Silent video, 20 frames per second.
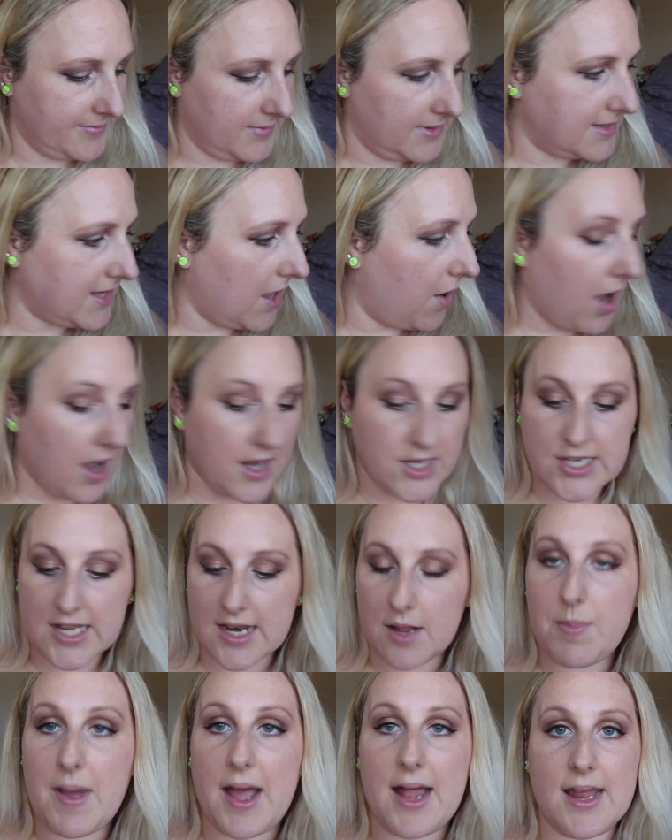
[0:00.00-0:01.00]
So
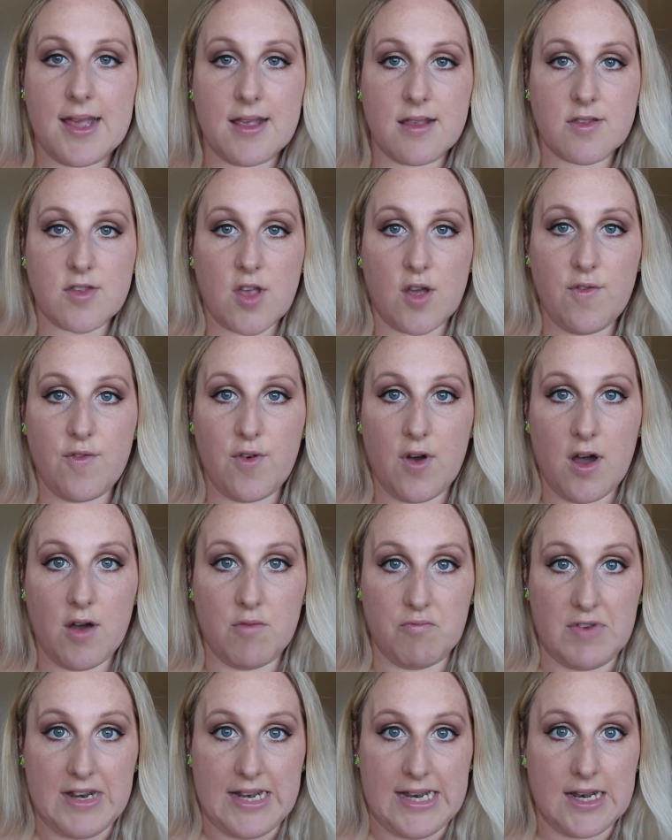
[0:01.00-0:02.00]
eyeshadow palette so far
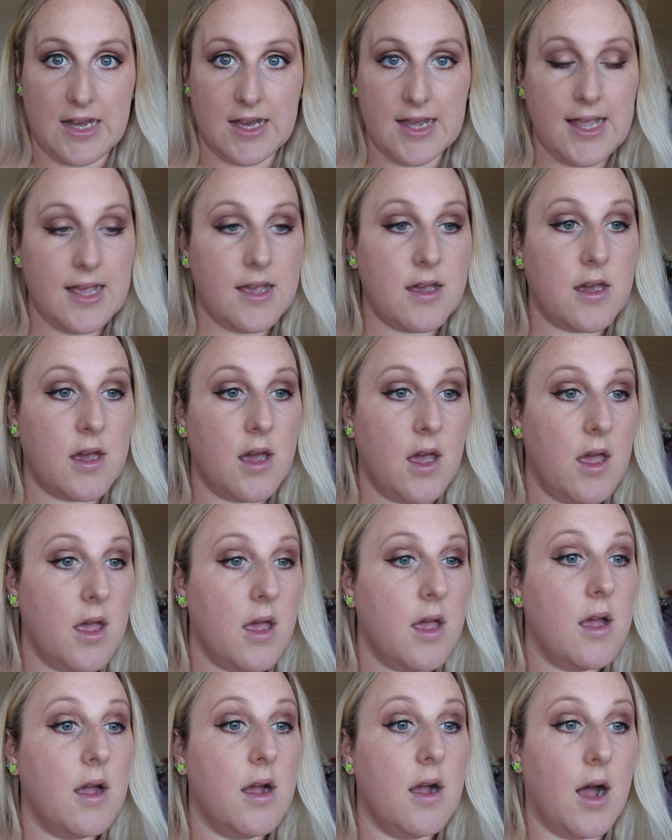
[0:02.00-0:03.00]
really like.
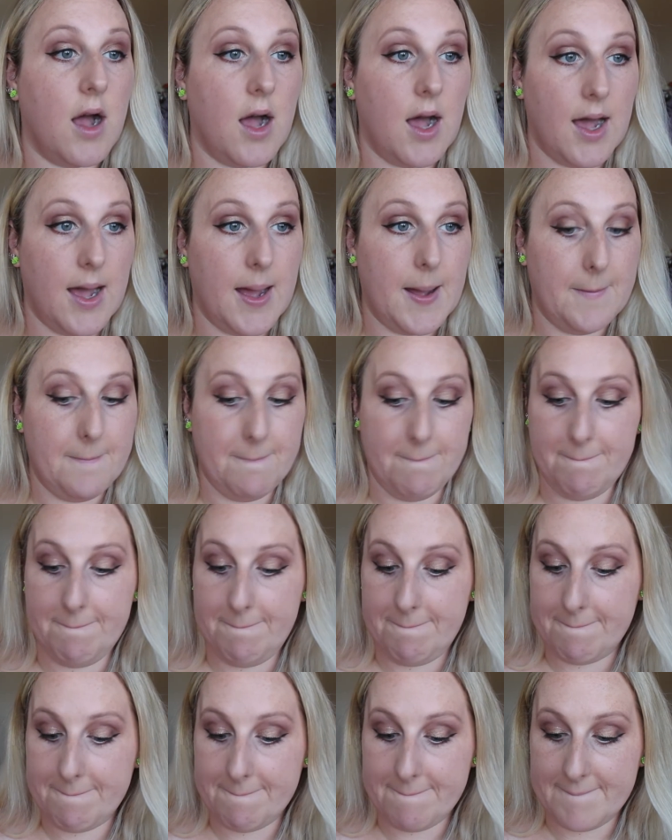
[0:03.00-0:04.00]

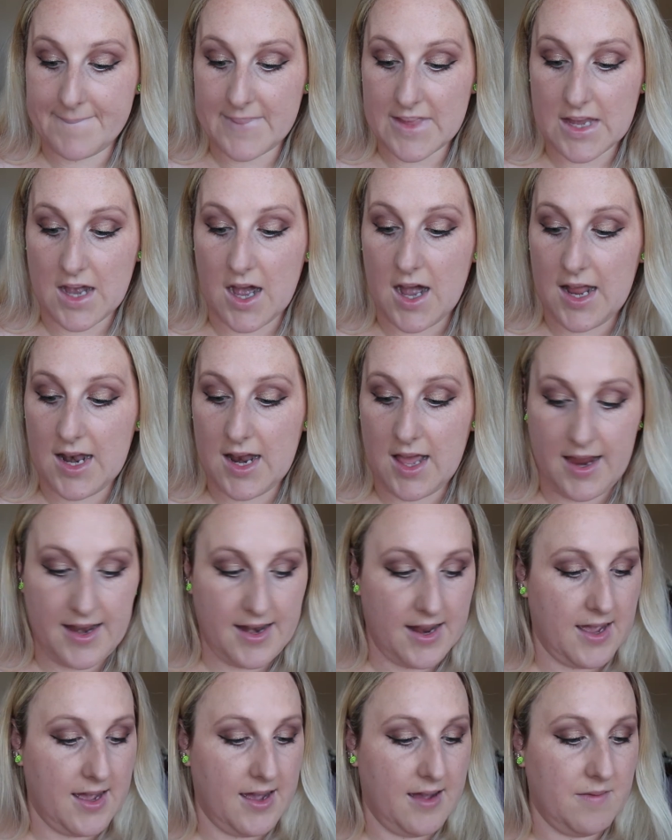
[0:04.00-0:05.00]

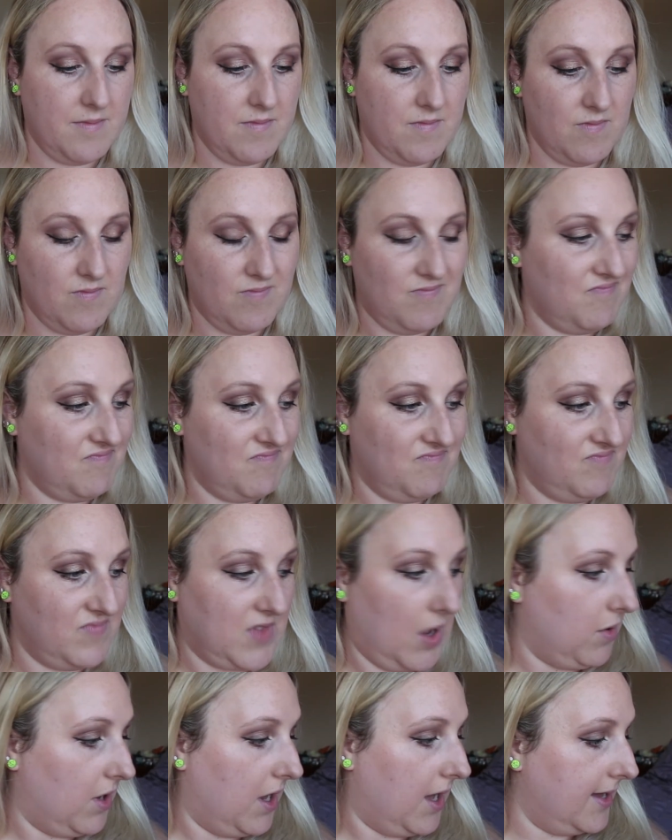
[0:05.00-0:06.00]
Eyeliner
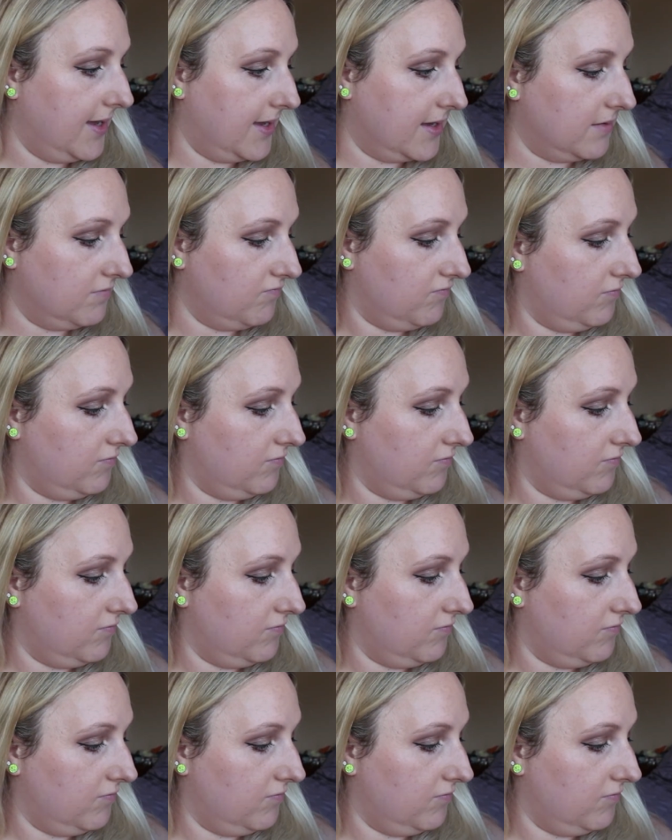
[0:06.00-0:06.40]
don't like.